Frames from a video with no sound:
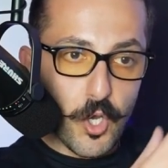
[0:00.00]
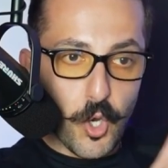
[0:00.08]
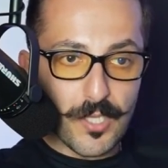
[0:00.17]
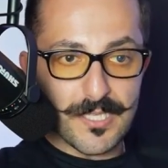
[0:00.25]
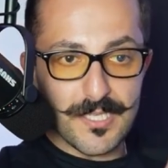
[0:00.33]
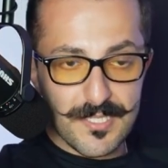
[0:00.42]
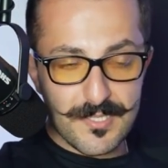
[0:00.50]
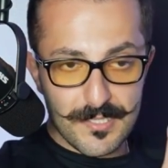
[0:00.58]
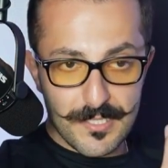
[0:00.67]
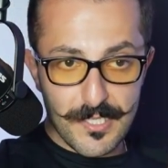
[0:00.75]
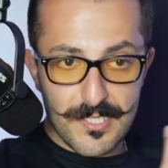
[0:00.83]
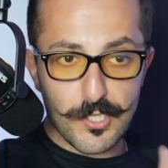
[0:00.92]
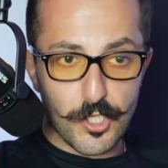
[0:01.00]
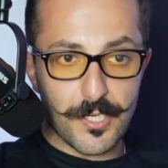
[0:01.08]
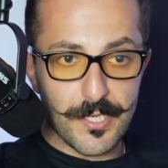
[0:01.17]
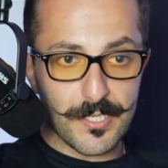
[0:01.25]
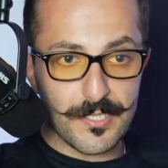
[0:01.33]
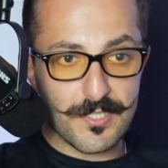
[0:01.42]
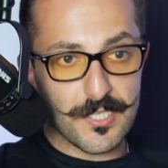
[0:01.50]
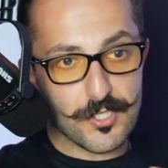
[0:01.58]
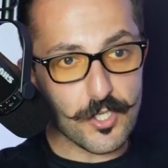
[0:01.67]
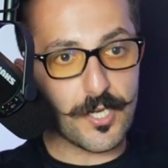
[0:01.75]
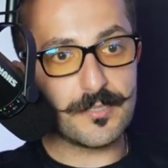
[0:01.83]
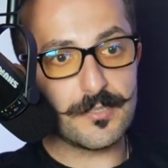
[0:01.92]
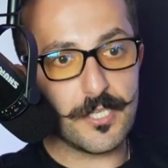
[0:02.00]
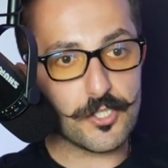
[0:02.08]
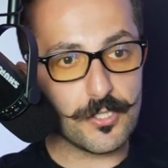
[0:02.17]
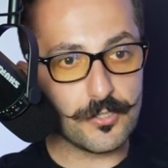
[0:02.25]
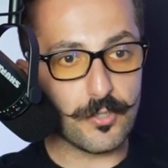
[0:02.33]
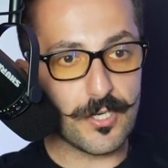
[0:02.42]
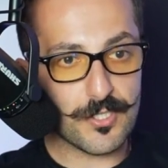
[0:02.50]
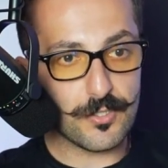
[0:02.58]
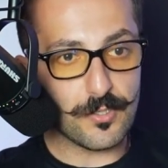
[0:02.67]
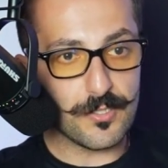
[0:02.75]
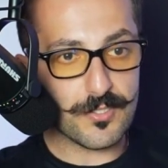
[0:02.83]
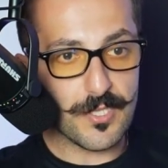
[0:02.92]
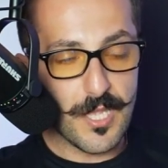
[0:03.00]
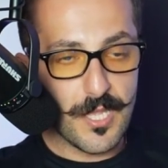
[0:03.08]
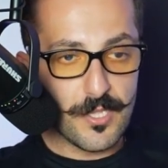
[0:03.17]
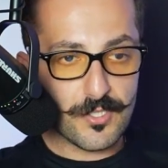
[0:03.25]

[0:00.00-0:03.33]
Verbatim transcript: all his his learnings he started teaching to our students.